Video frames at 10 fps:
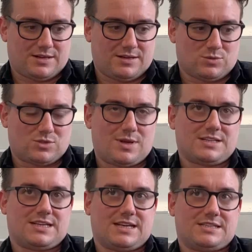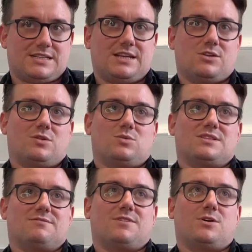it was 2018 I was
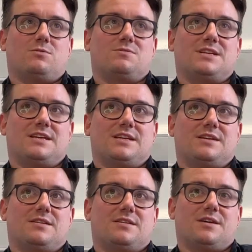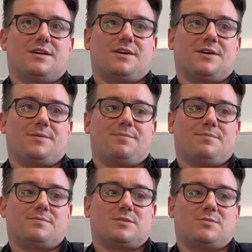involved in
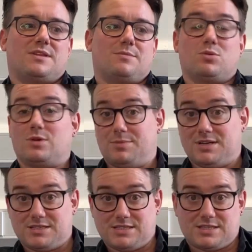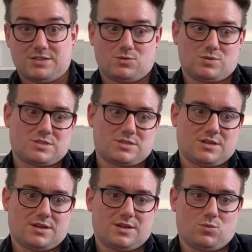some of the employability skills
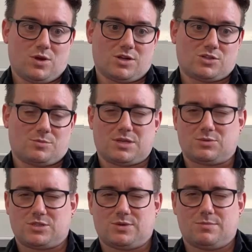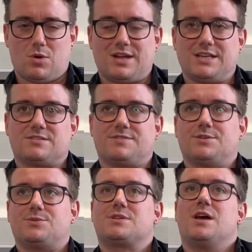workshops. I was doing the mock
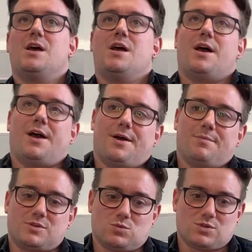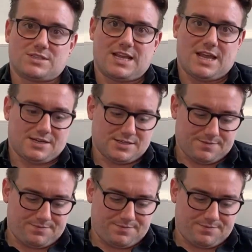interviews towards the end.